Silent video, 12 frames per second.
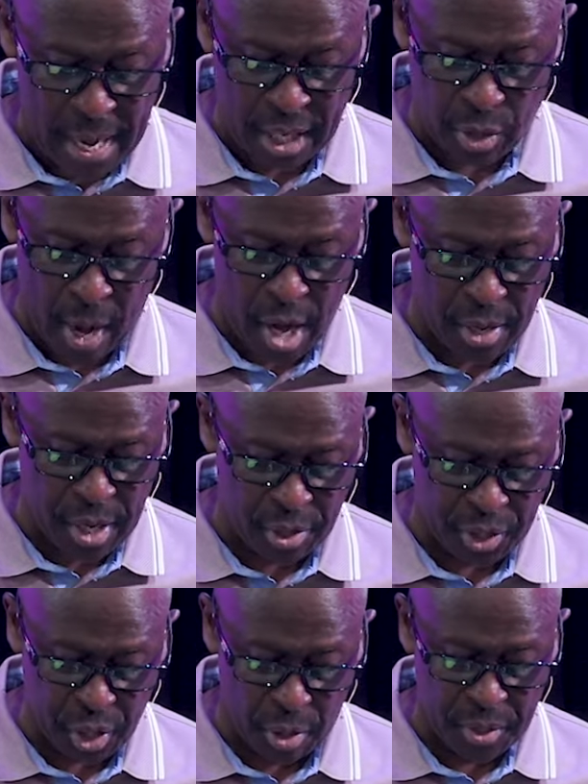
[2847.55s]
That's why you can
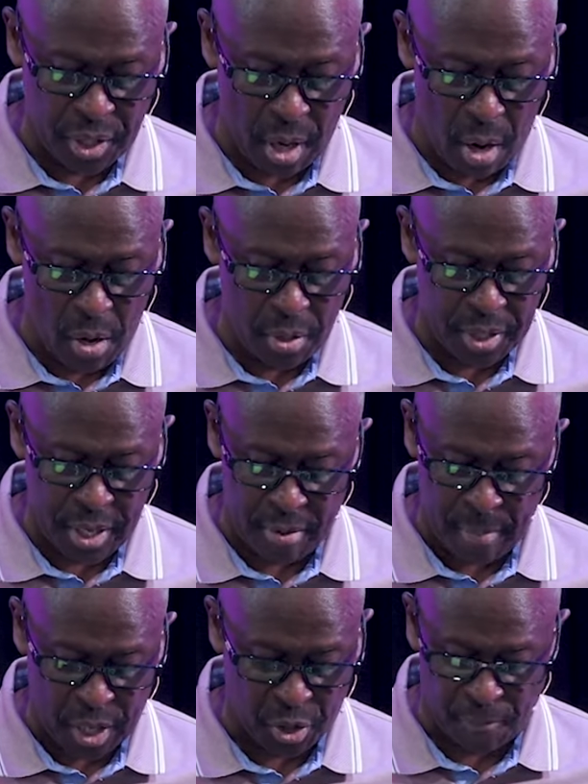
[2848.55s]
hear certain songs and
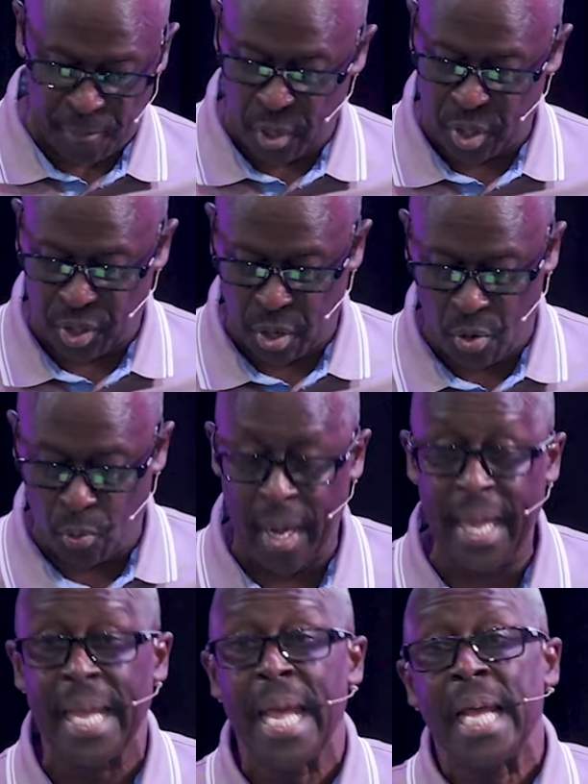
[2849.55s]
it makes you feel a certain
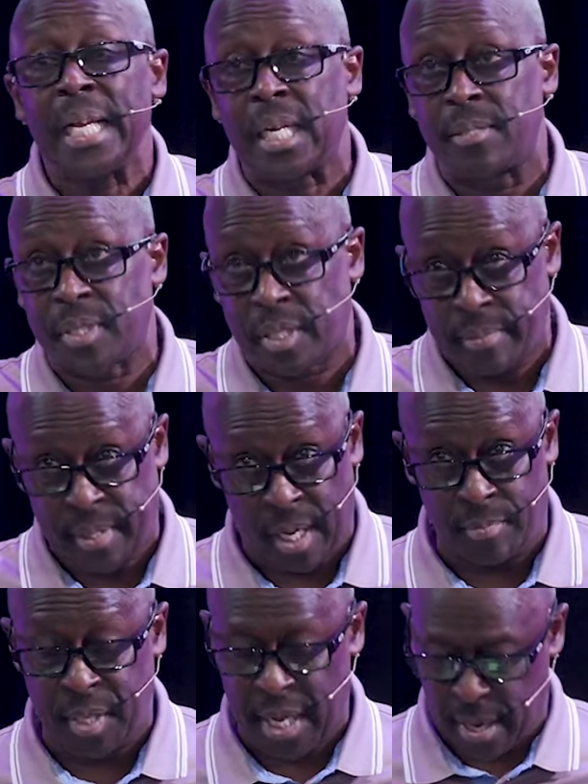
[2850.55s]
way. It
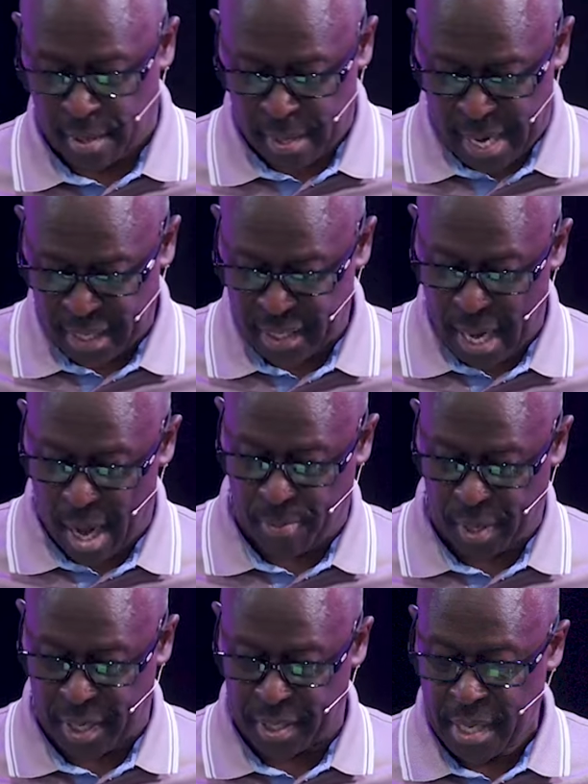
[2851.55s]
comes in. Next
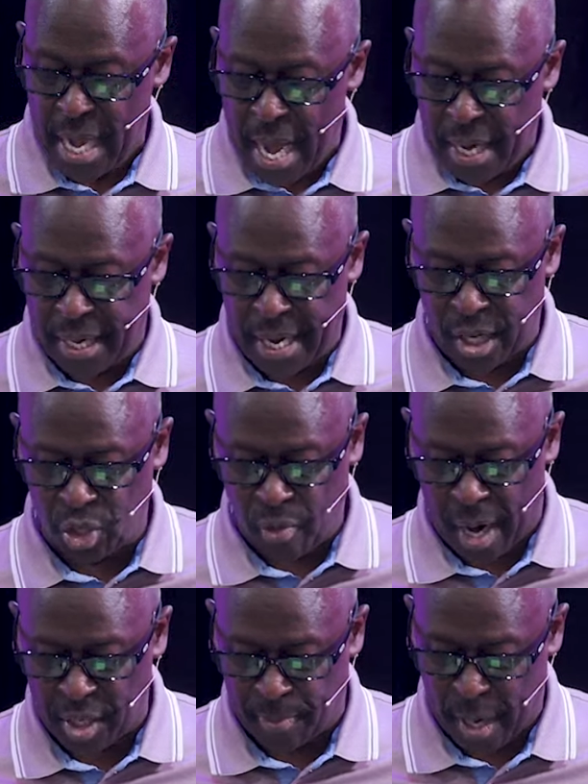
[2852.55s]
slide, please.
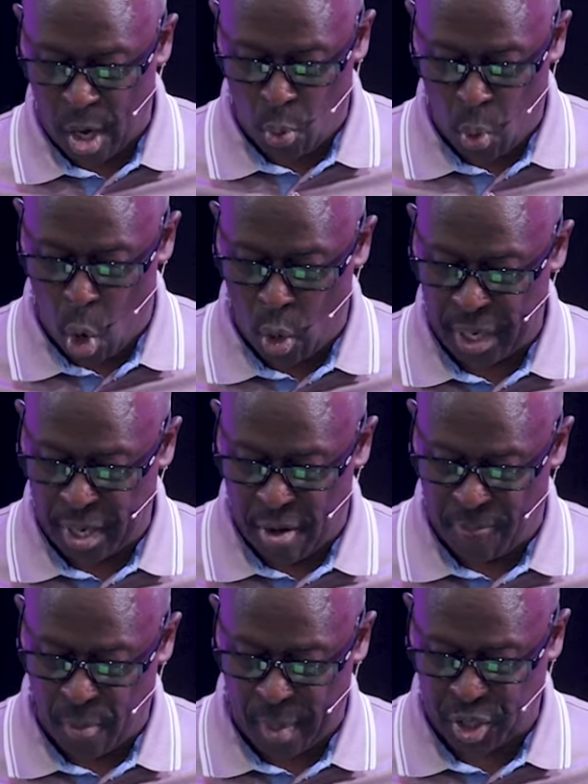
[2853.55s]
Dendrites play a role in
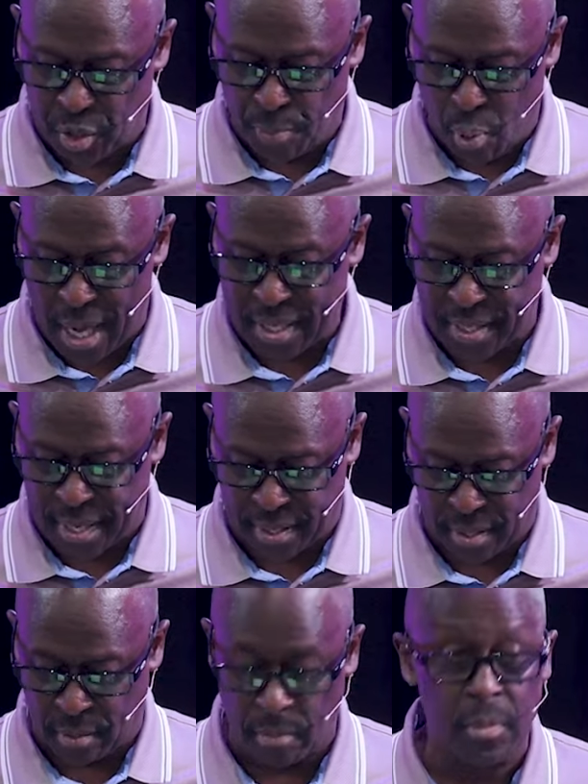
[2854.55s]
information
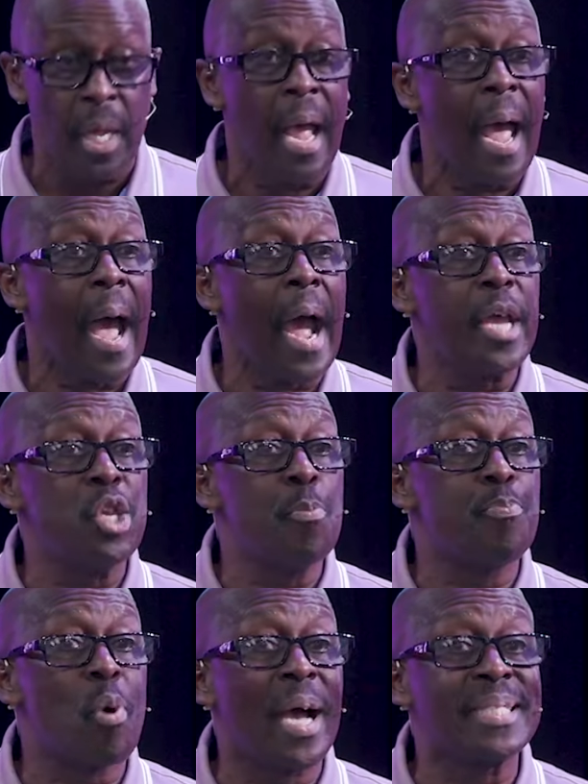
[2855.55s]
processing. How
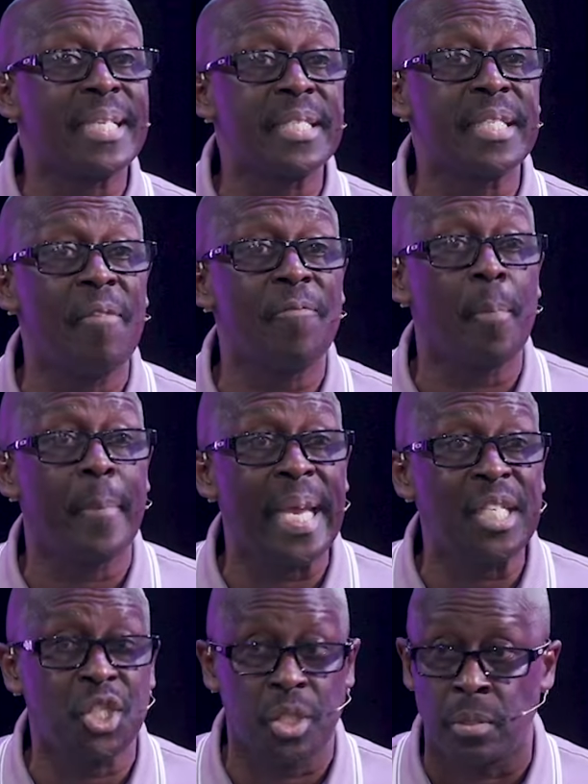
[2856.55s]
you process
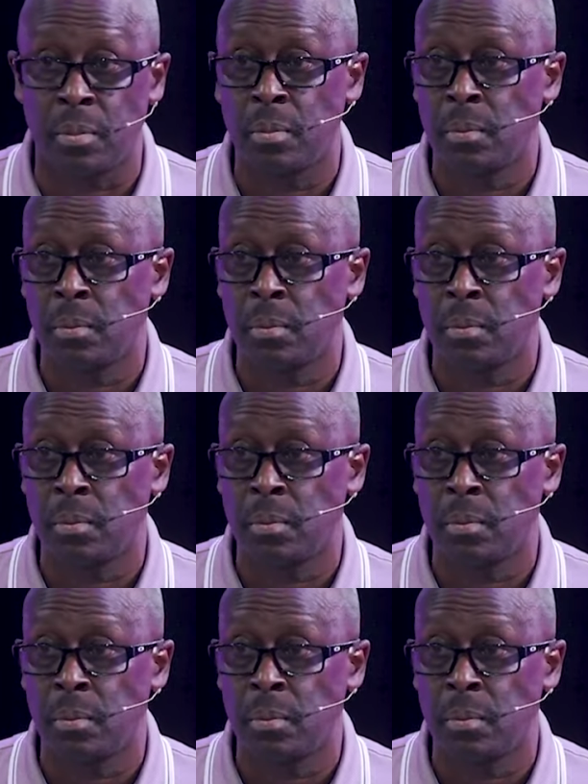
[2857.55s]
information.